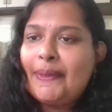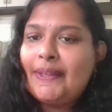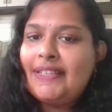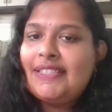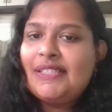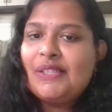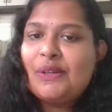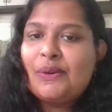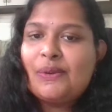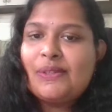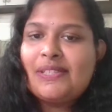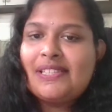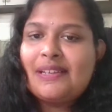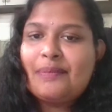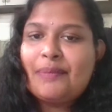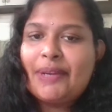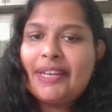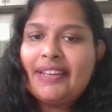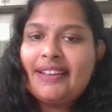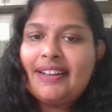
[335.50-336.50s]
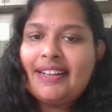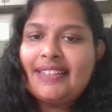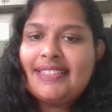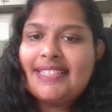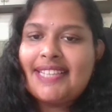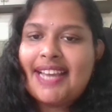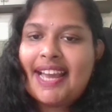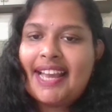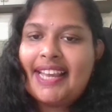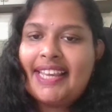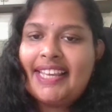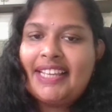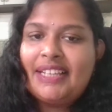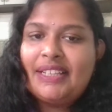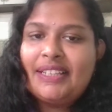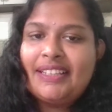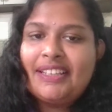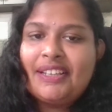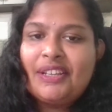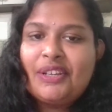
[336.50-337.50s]
So somebody are
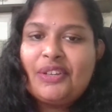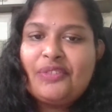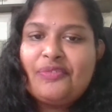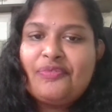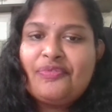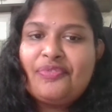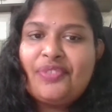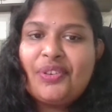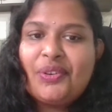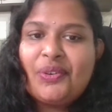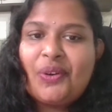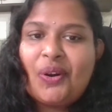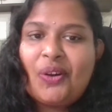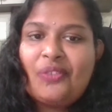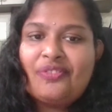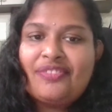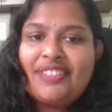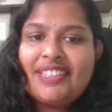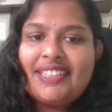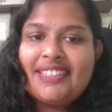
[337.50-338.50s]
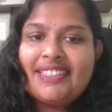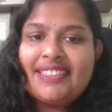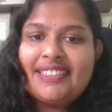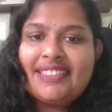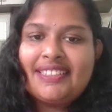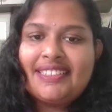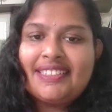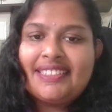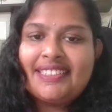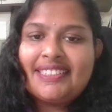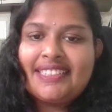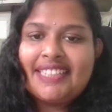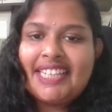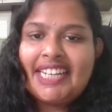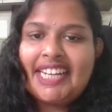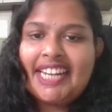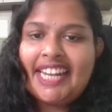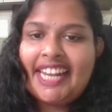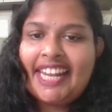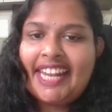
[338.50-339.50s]
tagging few of the
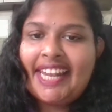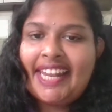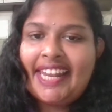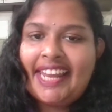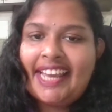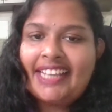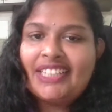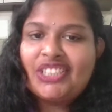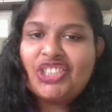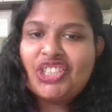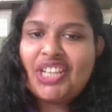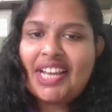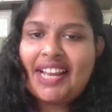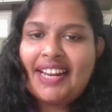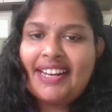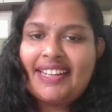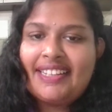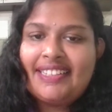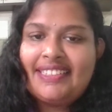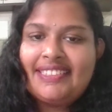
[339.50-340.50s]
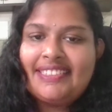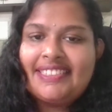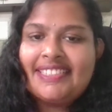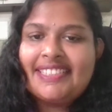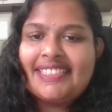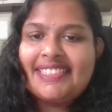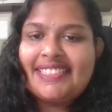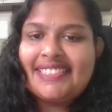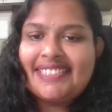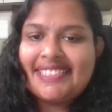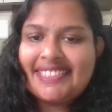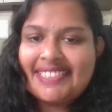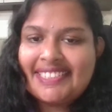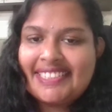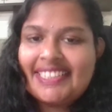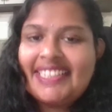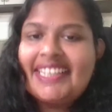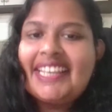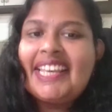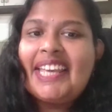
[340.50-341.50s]
tech channels.
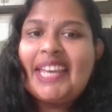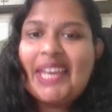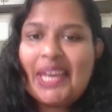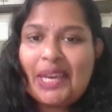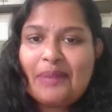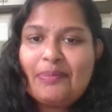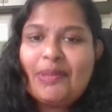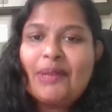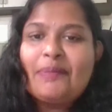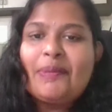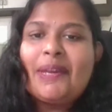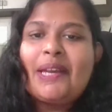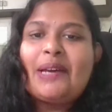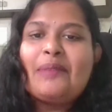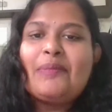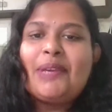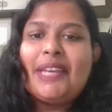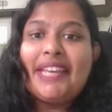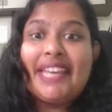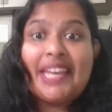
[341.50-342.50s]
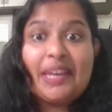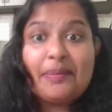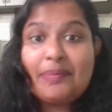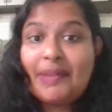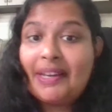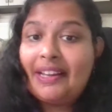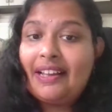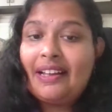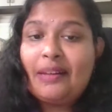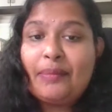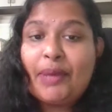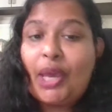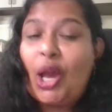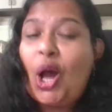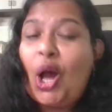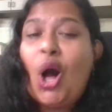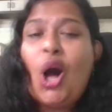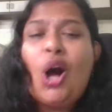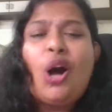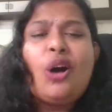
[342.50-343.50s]
Keep them coming. Keep them coming.
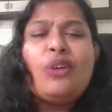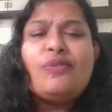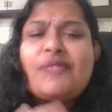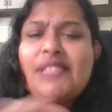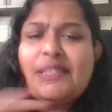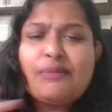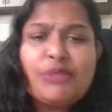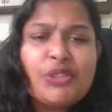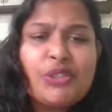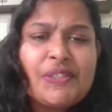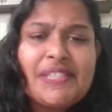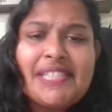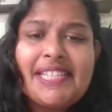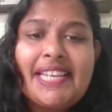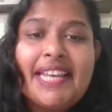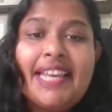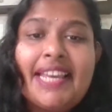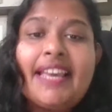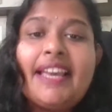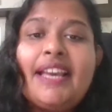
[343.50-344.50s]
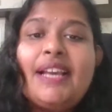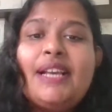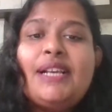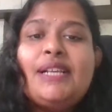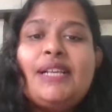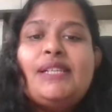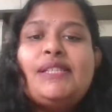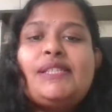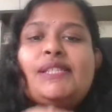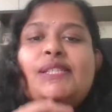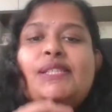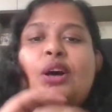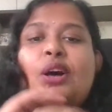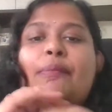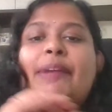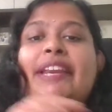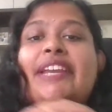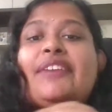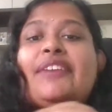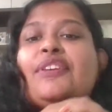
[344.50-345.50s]
Awesome to see so
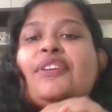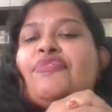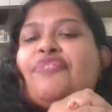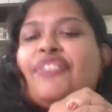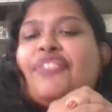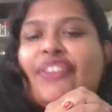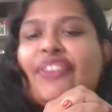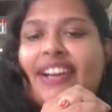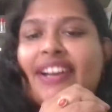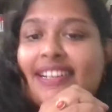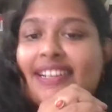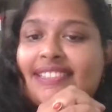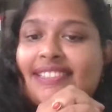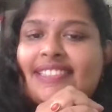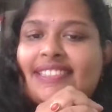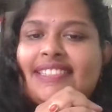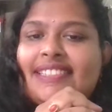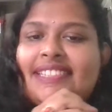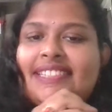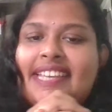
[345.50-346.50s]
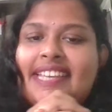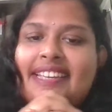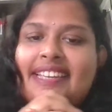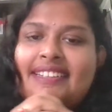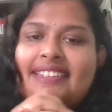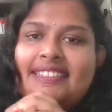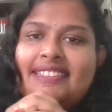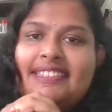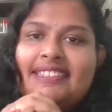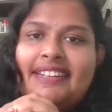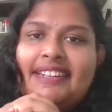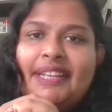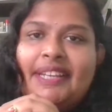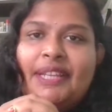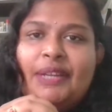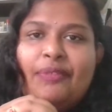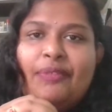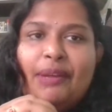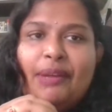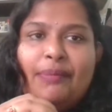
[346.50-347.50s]
many different hustles here in
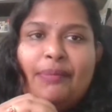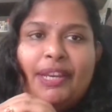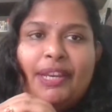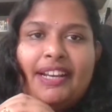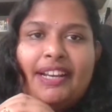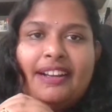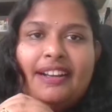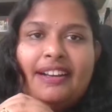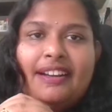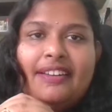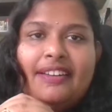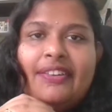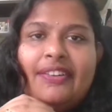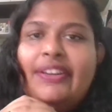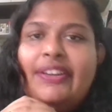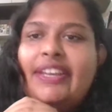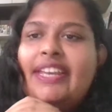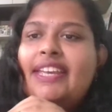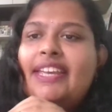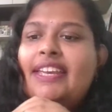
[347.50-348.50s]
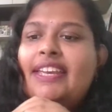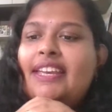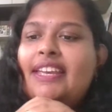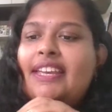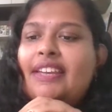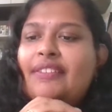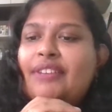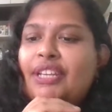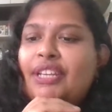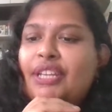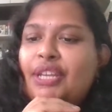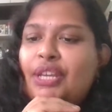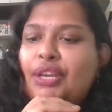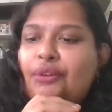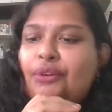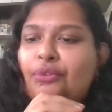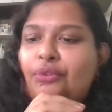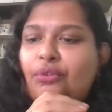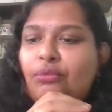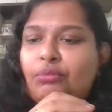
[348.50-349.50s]
the webinar, even in the
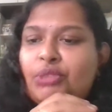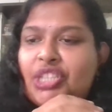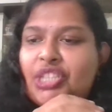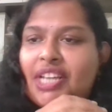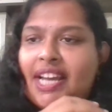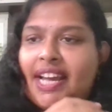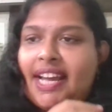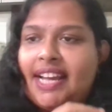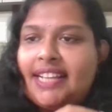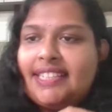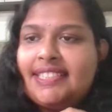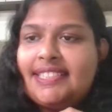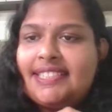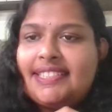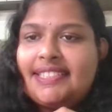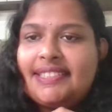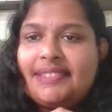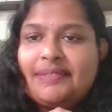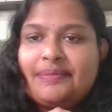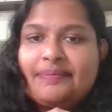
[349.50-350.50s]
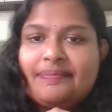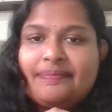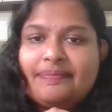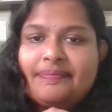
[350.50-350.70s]
YouTube chats.